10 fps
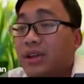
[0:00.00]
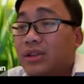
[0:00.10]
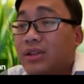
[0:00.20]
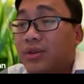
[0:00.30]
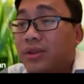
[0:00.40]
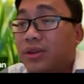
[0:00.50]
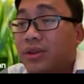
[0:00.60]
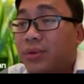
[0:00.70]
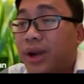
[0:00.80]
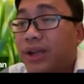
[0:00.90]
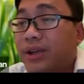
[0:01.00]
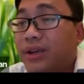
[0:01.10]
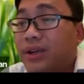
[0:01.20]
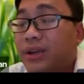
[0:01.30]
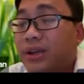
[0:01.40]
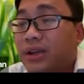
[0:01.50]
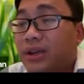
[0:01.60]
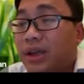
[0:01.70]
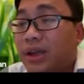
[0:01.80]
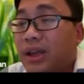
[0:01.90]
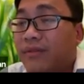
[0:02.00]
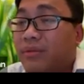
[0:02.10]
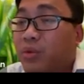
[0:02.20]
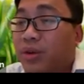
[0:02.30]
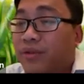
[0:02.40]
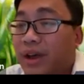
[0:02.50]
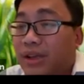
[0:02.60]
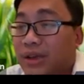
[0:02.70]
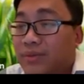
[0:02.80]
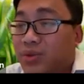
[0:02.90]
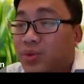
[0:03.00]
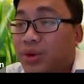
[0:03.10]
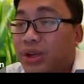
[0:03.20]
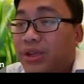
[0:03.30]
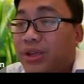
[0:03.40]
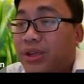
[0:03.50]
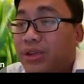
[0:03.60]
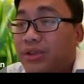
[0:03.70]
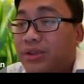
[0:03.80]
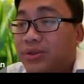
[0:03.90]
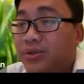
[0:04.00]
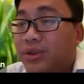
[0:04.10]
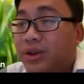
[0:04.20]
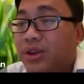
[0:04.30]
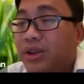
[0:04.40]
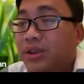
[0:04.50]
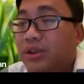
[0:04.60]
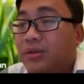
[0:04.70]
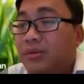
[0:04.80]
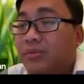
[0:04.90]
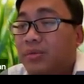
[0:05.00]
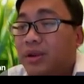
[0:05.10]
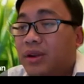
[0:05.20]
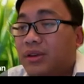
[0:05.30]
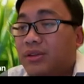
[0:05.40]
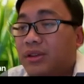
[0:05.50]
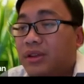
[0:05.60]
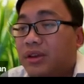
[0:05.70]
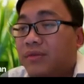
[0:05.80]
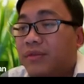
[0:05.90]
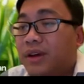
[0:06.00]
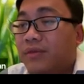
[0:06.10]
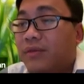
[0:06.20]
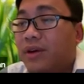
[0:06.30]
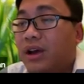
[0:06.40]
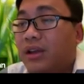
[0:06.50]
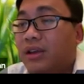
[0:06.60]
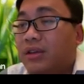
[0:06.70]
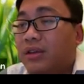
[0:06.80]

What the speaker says: So right here, 11.5 times 20 is 230 plus 35y